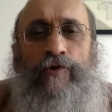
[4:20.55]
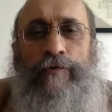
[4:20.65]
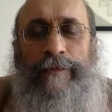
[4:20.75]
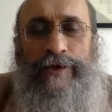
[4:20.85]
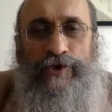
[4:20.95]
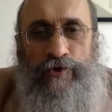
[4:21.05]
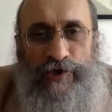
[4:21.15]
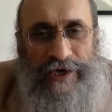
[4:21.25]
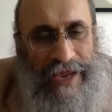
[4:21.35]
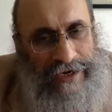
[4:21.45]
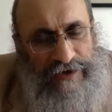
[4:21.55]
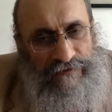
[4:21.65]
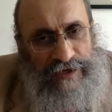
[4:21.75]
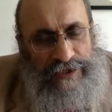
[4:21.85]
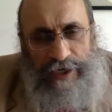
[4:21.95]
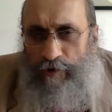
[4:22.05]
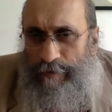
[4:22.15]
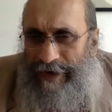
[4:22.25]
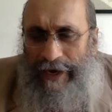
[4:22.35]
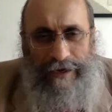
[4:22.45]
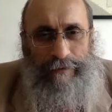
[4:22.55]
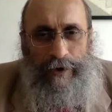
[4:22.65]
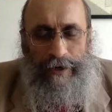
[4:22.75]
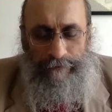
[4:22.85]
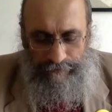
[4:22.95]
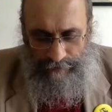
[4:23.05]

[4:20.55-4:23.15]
could be social activists, they could be anybody.